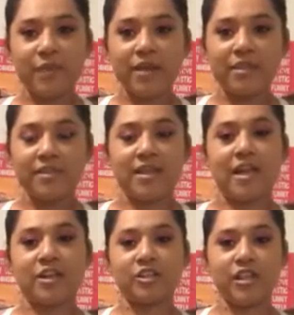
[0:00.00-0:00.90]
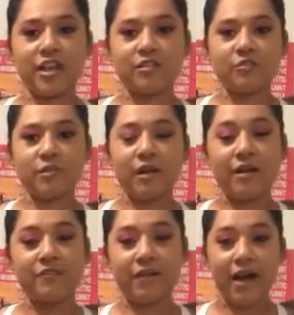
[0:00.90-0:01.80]
made this, I actually had to wear
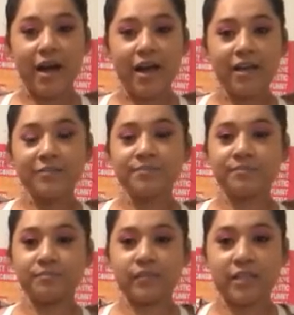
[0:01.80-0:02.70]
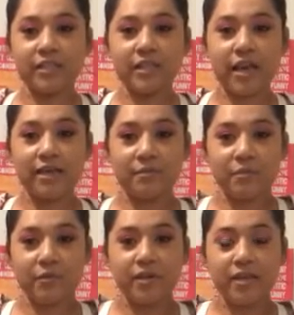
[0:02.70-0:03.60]
a faja to kind
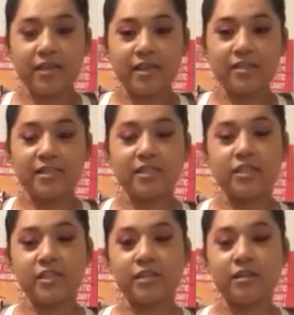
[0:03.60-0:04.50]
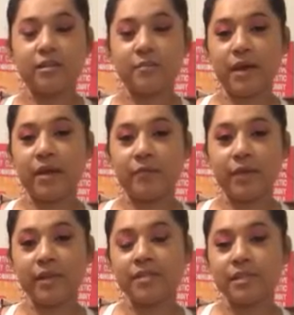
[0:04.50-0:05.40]
of bring and cinch in my
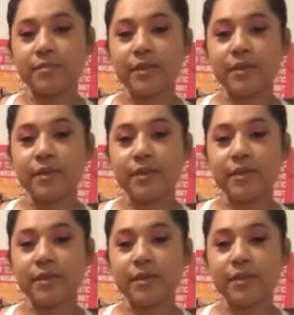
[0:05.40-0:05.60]
waist a